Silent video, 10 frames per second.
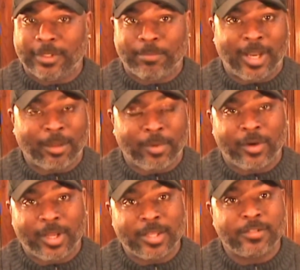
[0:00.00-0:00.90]

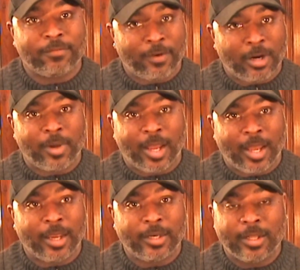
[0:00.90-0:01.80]
BlackBerry is far
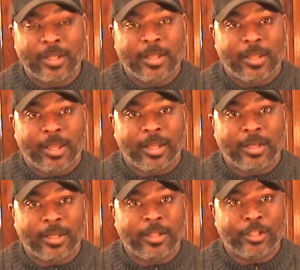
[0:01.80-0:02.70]
behind,
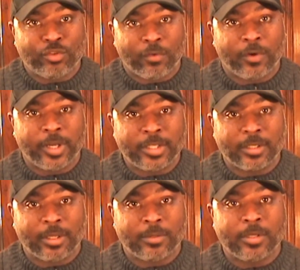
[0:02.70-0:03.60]
and the
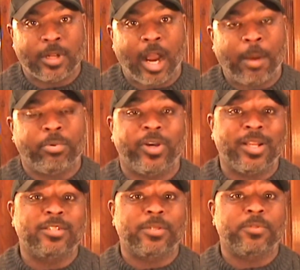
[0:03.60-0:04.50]
Droids,
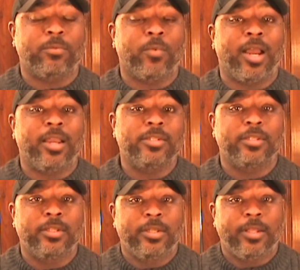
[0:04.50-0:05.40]
operating
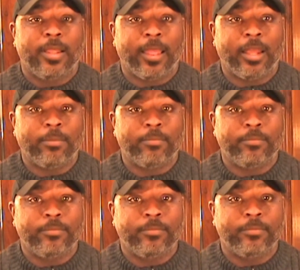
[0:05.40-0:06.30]
system-wise,
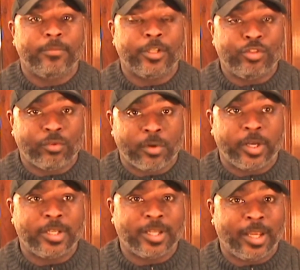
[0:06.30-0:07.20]
the
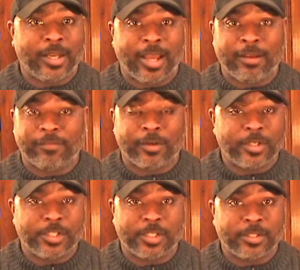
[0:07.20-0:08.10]
Droids and
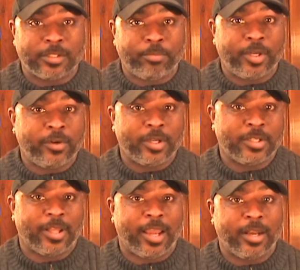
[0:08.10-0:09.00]
iPhone is just superior
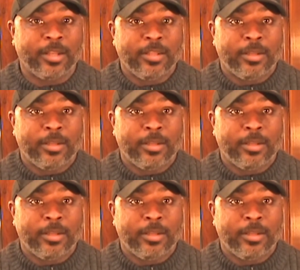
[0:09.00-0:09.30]
to that.